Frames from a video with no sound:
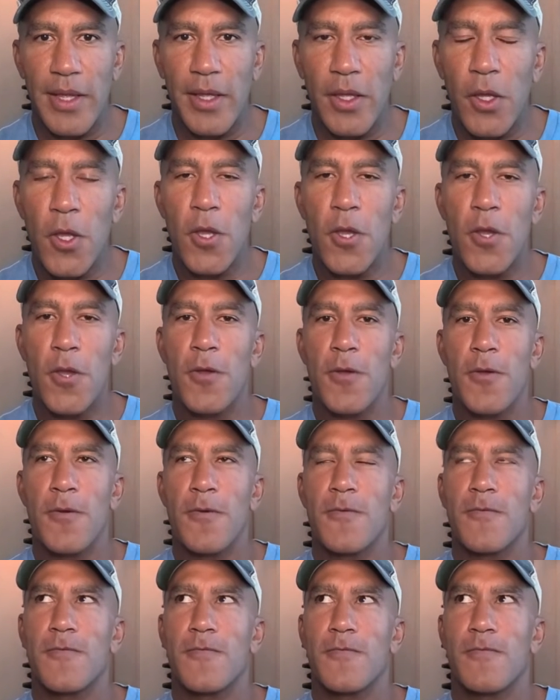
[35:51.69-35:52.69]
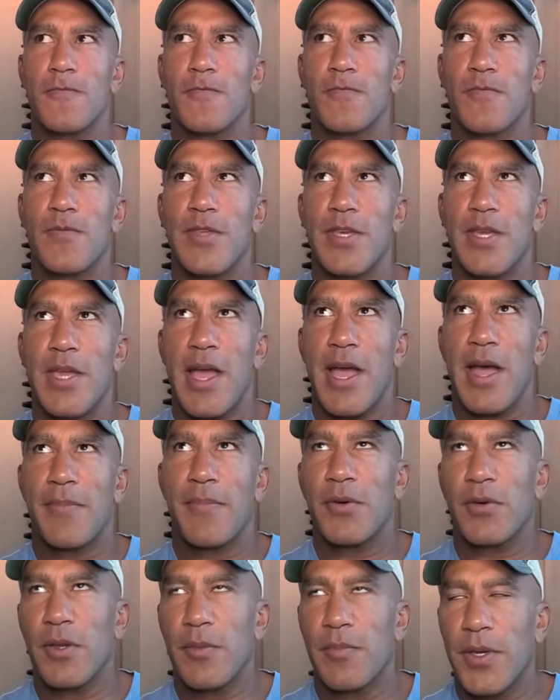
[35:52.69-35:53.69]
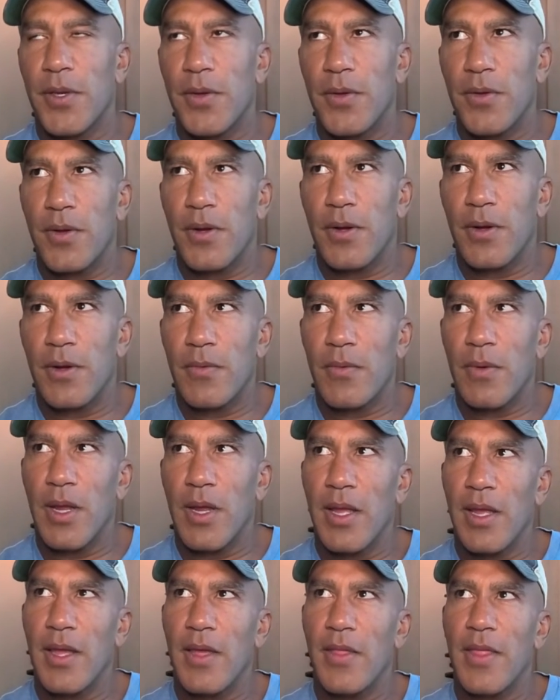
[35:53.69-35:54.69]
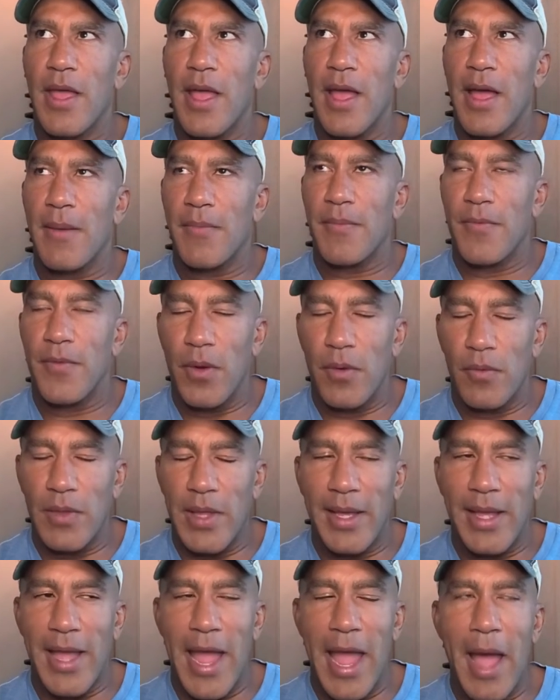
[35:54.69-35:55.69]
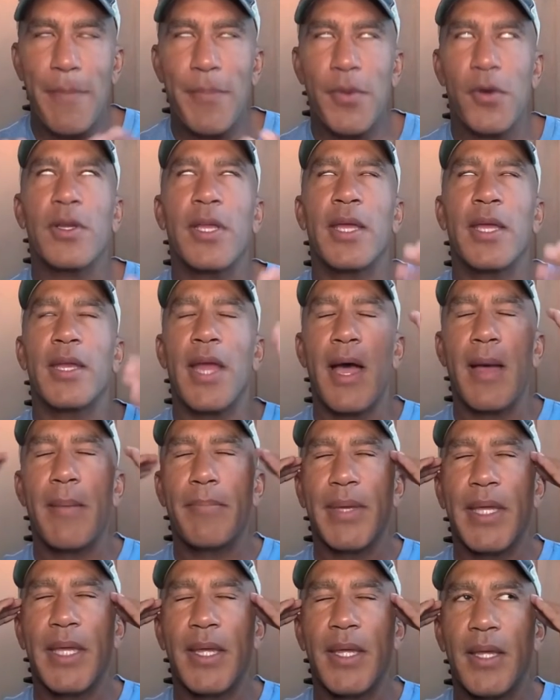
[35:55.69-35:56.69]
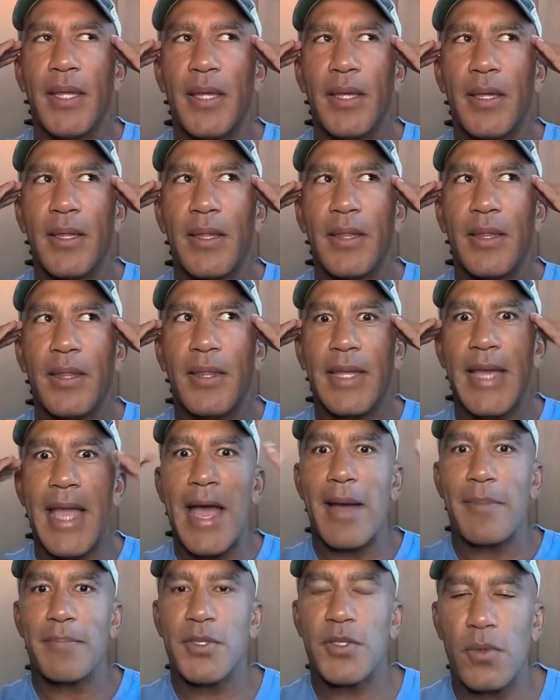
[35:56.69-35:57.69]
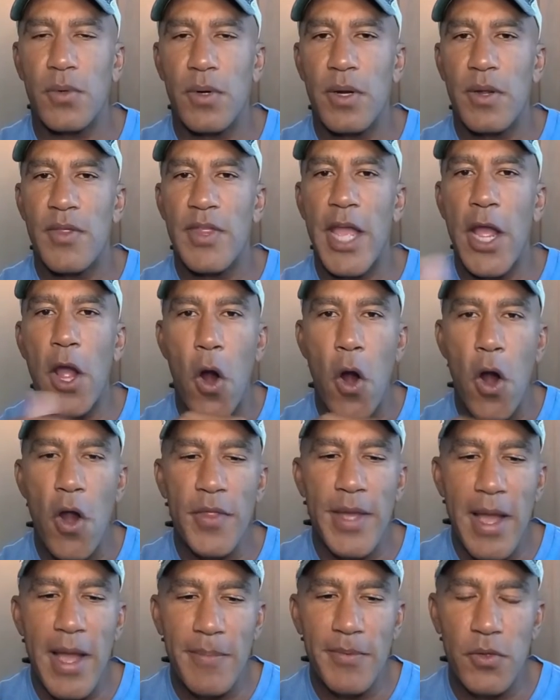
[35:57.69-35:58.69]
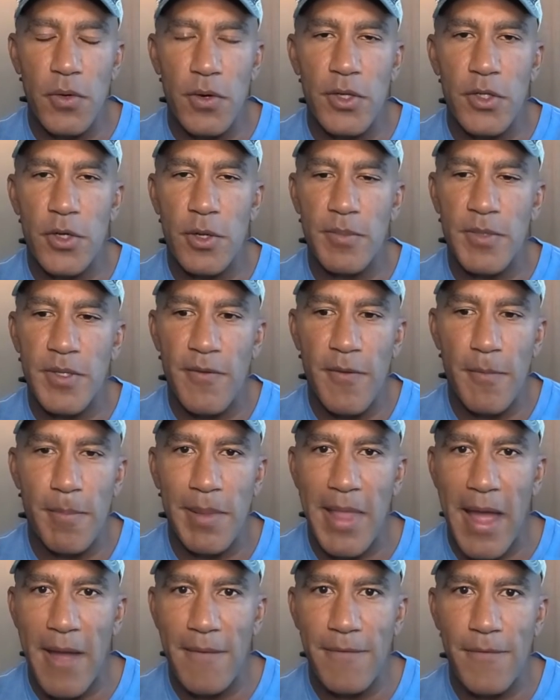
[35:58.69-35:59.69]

Like the Apple computer, right, and the app phone, like Apple cannot be the app store. They are the app store in terms of the